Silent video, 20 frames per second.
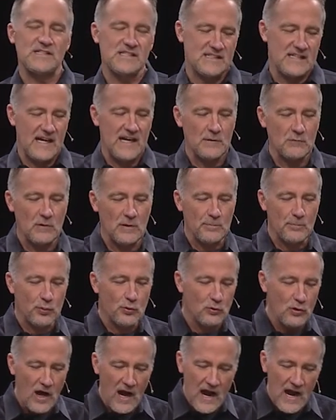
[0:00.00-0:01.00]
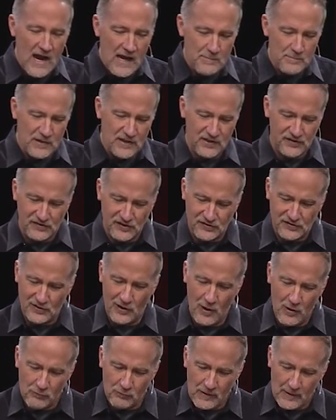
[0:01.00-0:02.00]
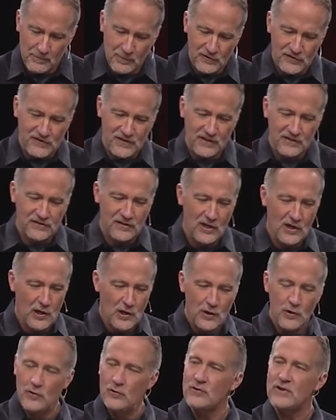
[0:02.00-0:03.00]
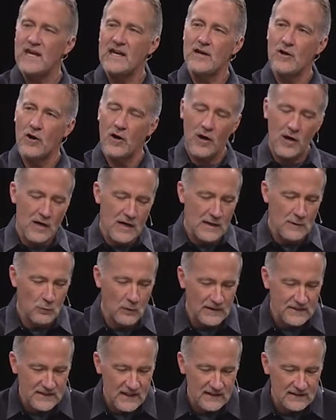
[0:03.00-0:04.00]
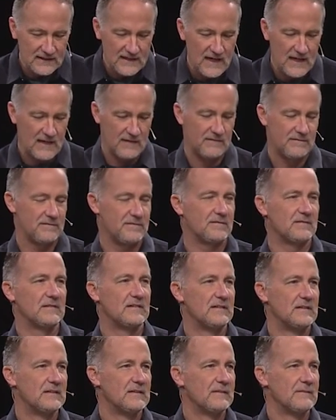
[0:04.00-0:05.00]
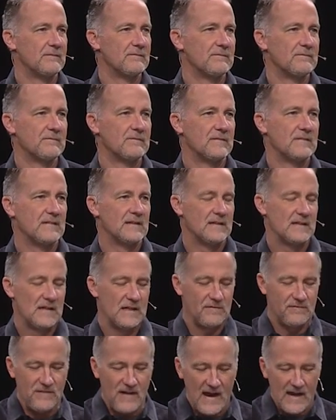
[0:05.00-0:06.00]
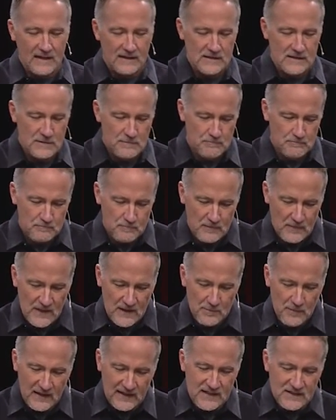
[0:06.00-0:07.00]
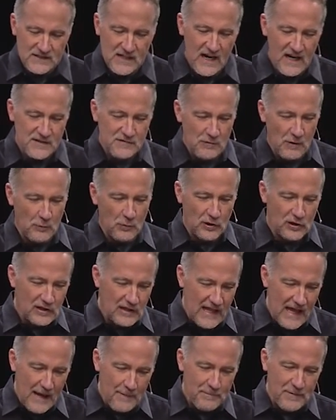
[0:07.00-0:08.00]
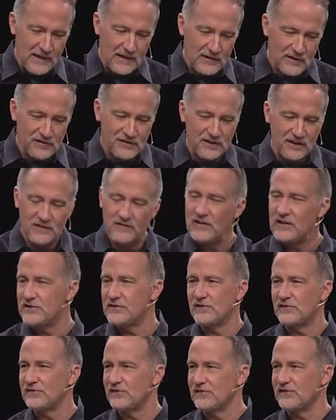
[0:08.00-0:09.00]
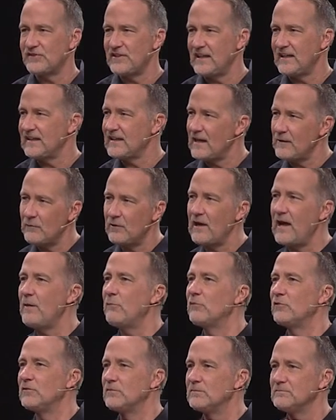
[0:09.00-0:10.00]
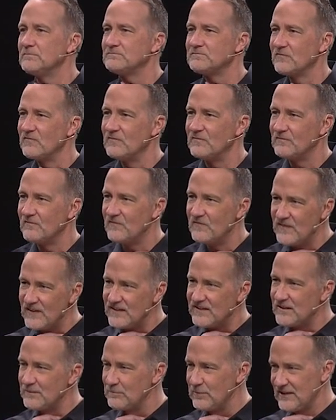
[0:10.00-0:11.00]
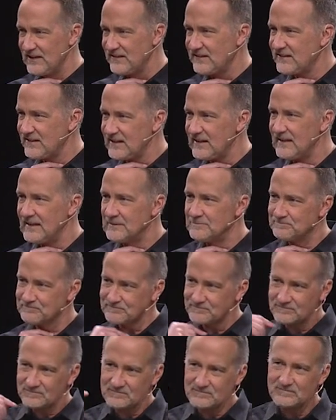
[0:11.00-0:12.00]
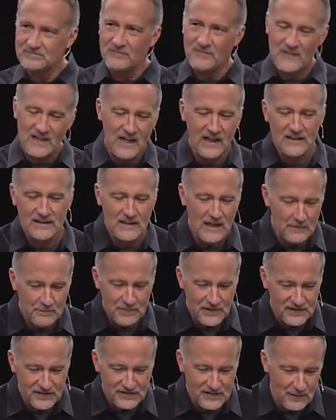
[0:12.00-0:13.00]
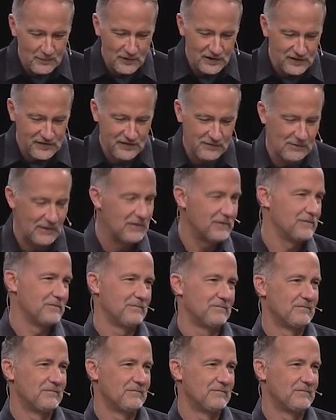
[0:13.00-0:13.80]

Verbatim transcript: stand with pride because the song represents who they are and what they love. In fact, many times while we're clapping, those individuals are standing. I will, I will visibly see a lump in someone's throat.